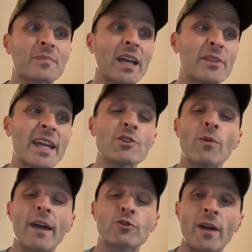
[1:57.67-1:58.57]
And then you
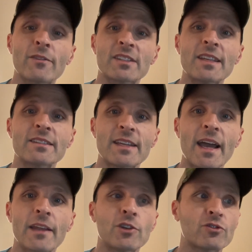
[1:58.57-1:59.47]
have Travis
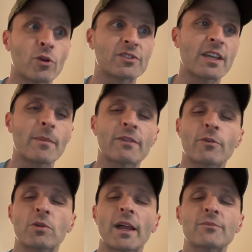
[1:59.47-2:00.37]
Etienne, his old teammate
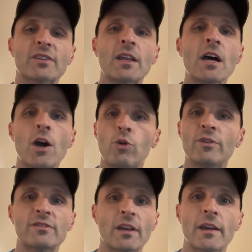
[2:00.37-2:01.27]
from Clemson, who
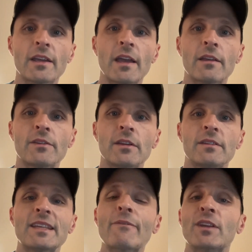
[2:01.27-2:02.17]
is a, a, the
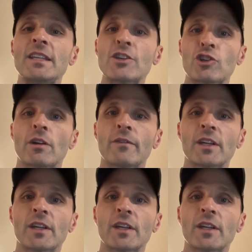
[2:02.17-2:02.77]
definition of